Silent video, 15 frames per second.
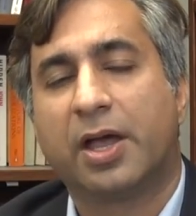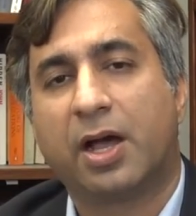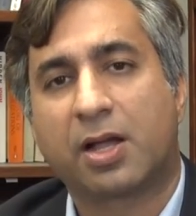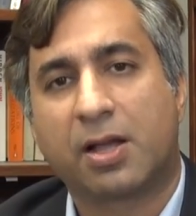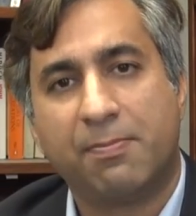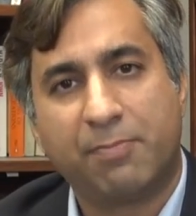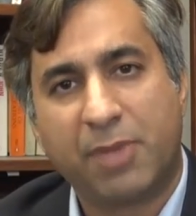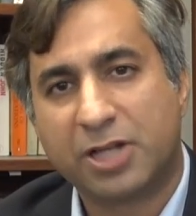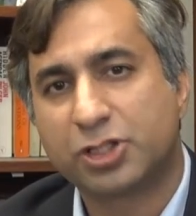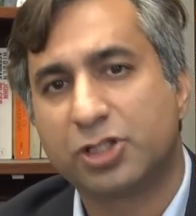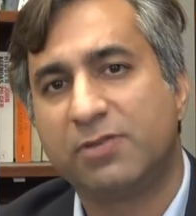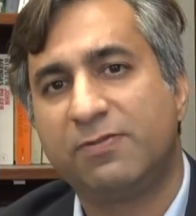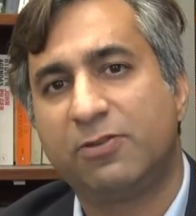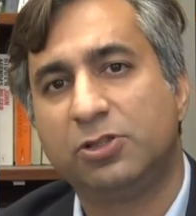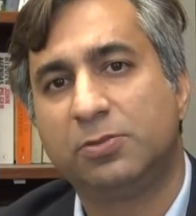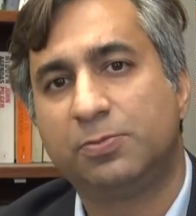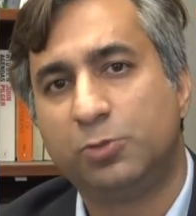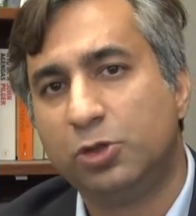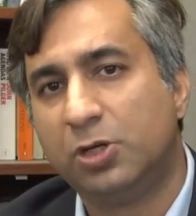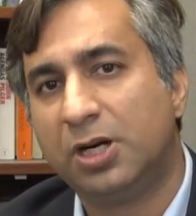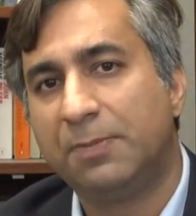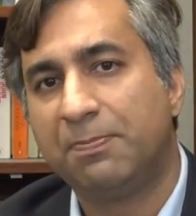A compassion for the
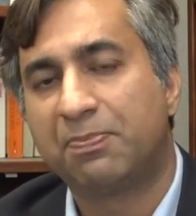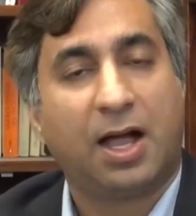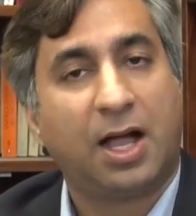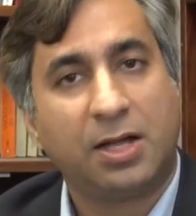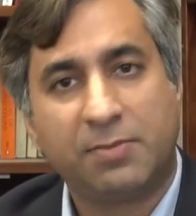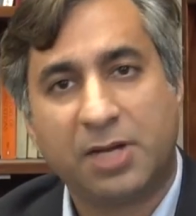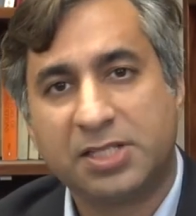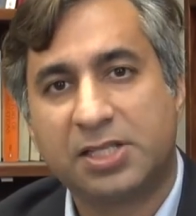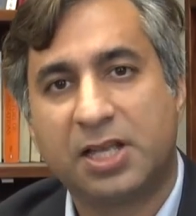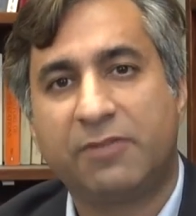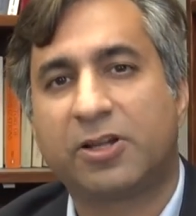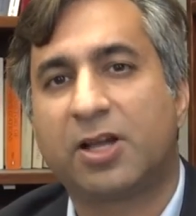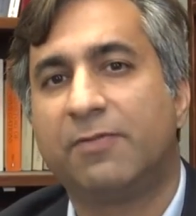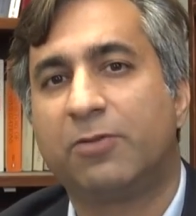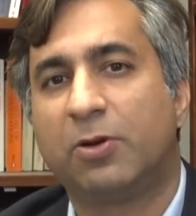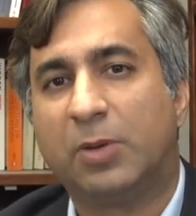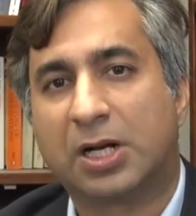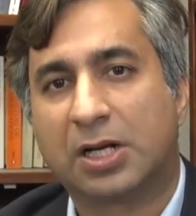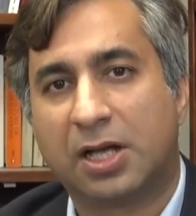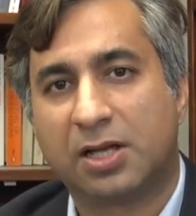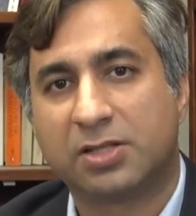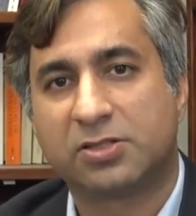poor. I myself come from a
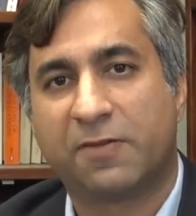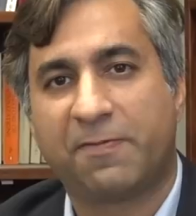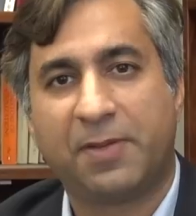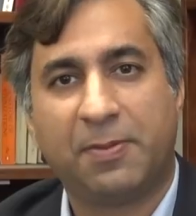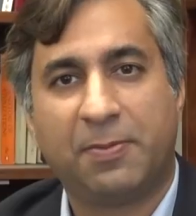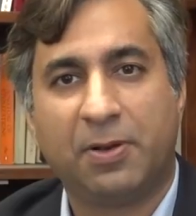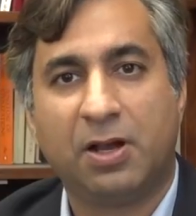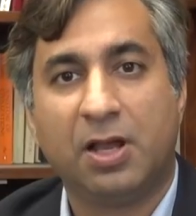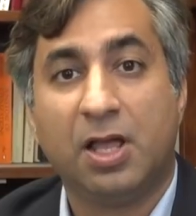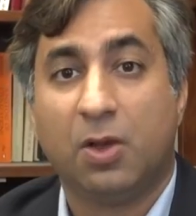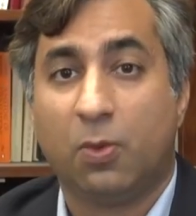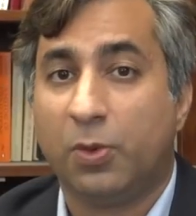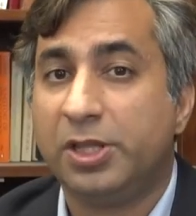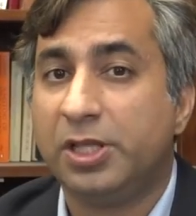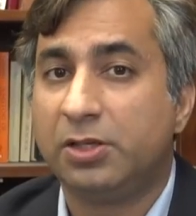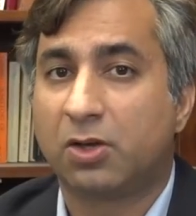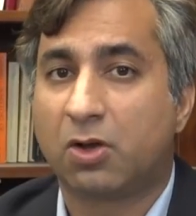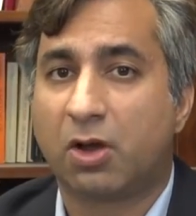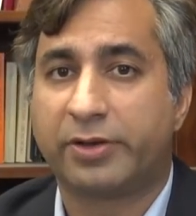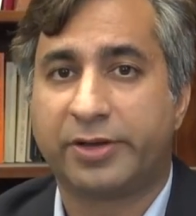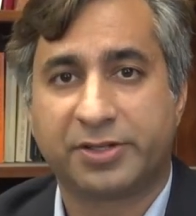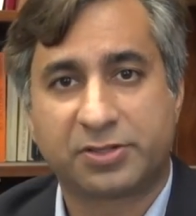class of people within the
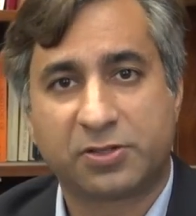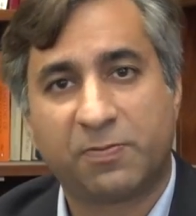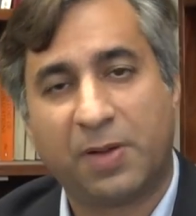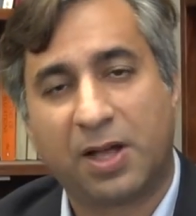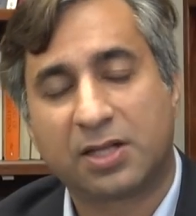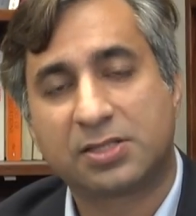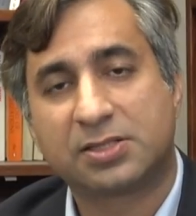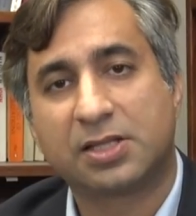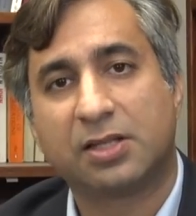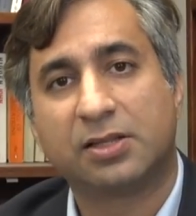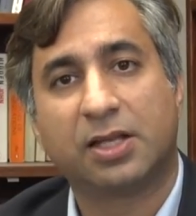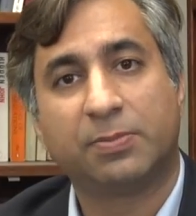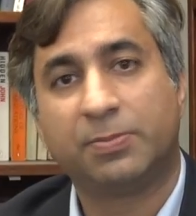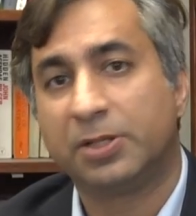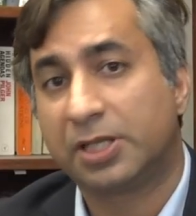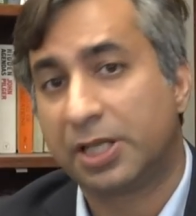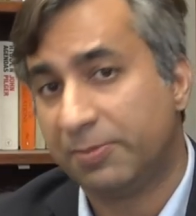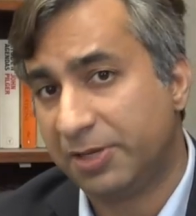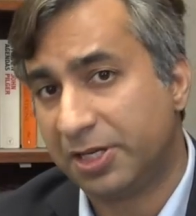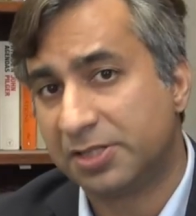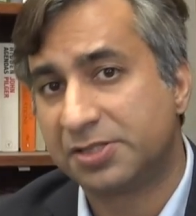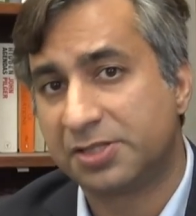context of Pakistan that
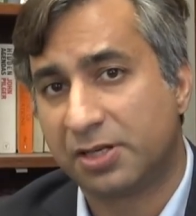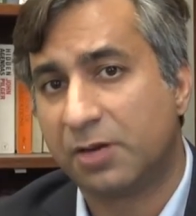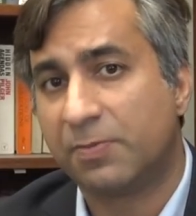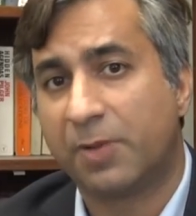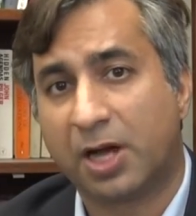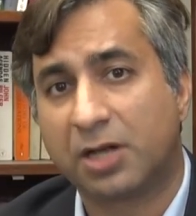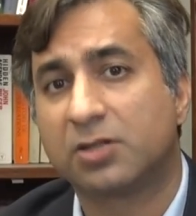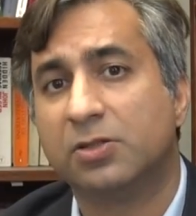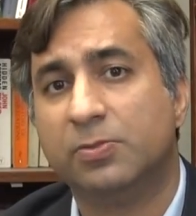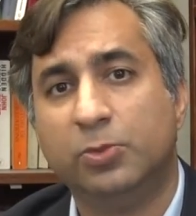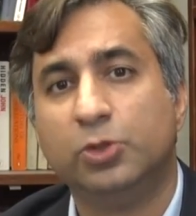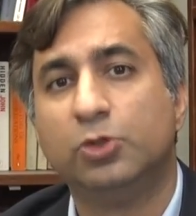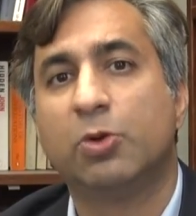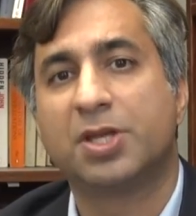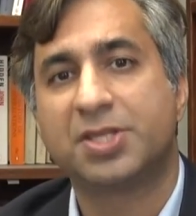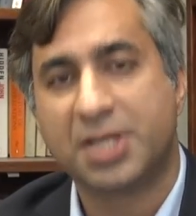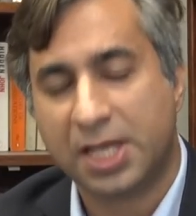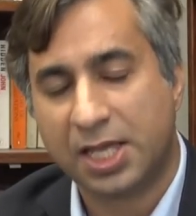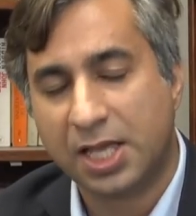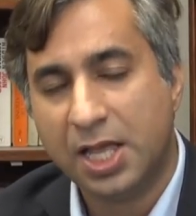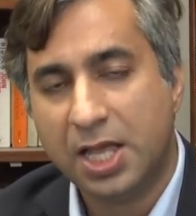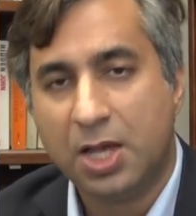can be considered part of the
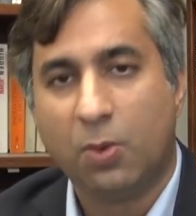bourgeoisie.